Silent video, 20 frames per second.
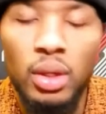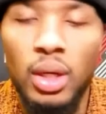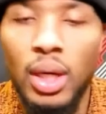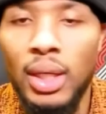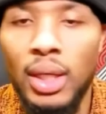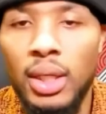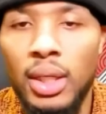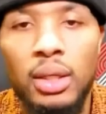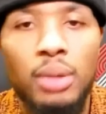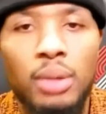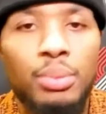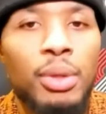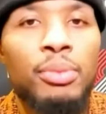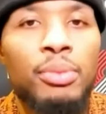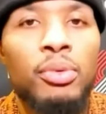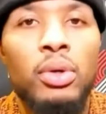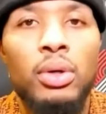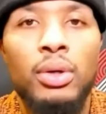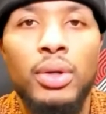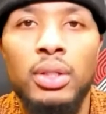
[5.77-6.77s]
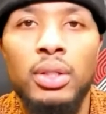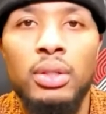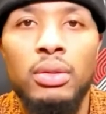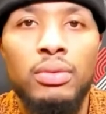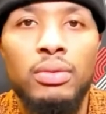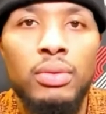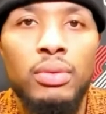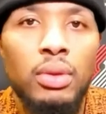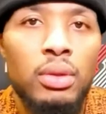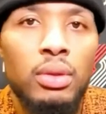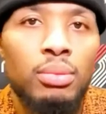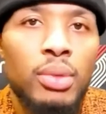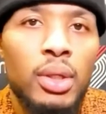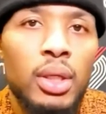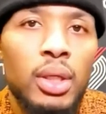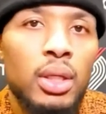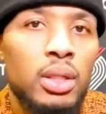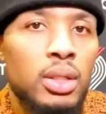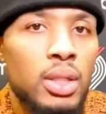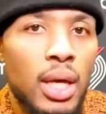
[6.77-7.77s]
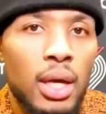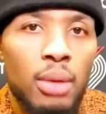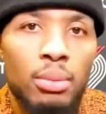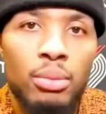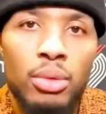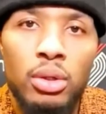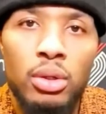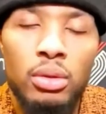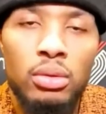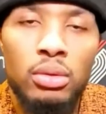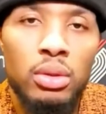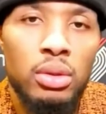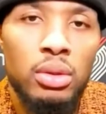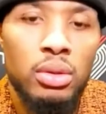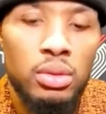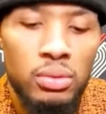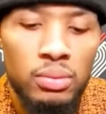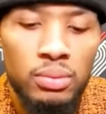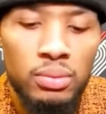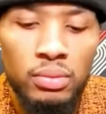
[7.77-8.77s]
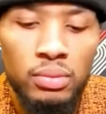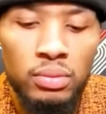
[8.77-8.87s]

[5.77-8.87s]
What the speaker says: need to be more aggressive and be in attack mode and